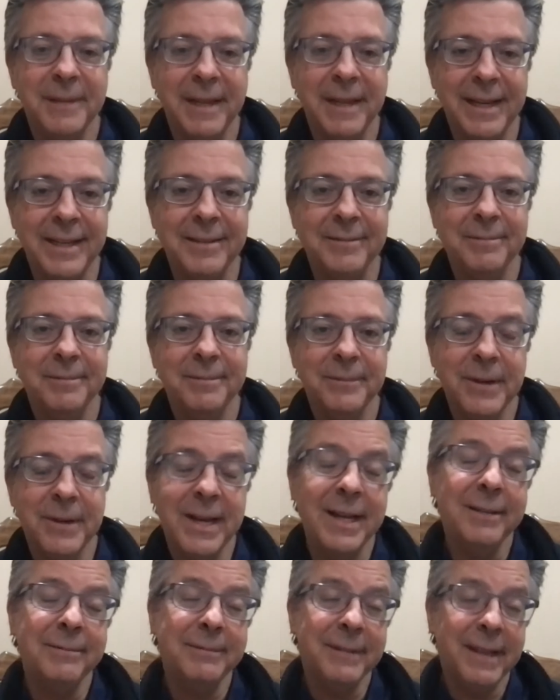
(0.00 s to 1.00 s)
Yeah.
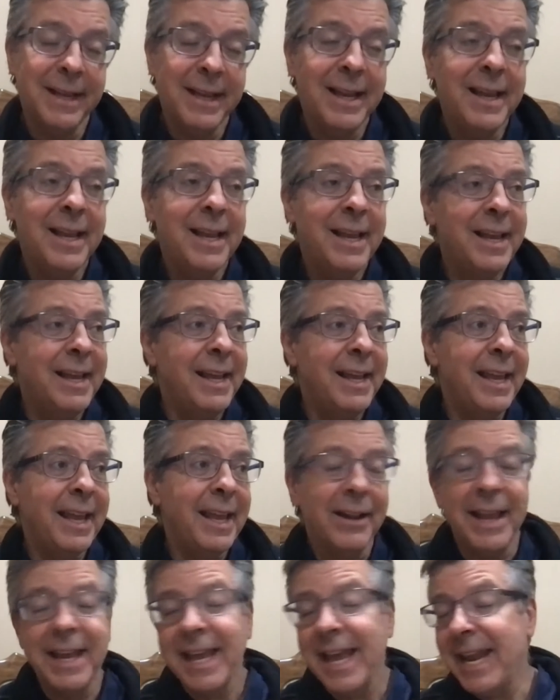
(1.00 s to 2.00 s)
Well, you
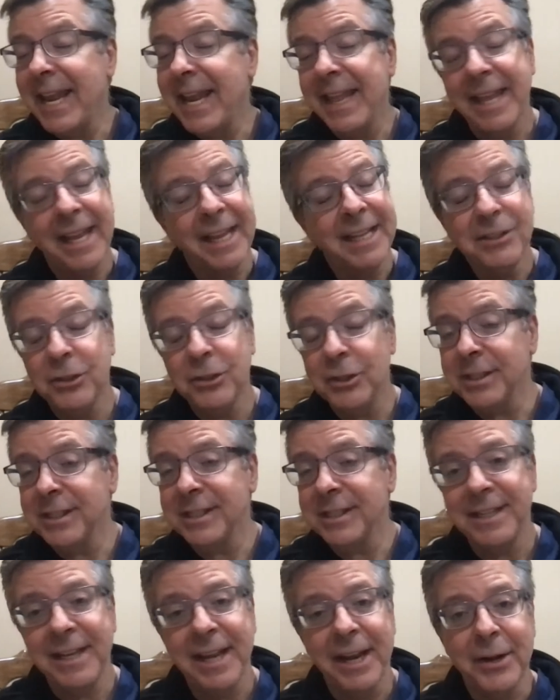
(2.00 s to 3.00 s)
know, like anything, it's
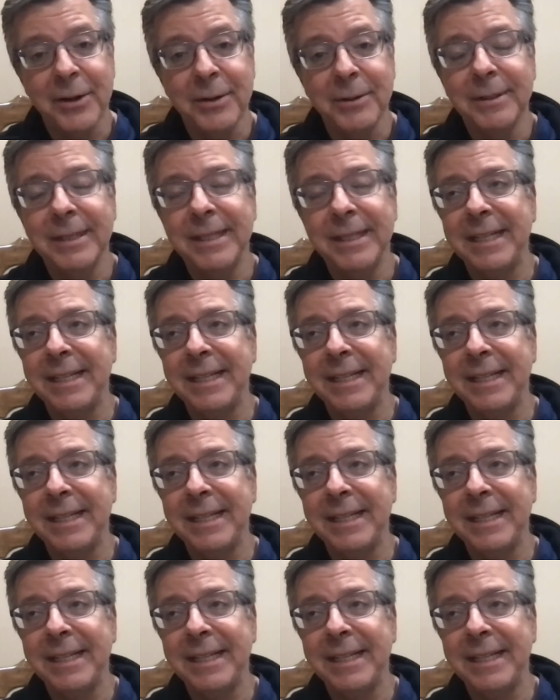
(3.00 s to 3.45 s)
just, you know,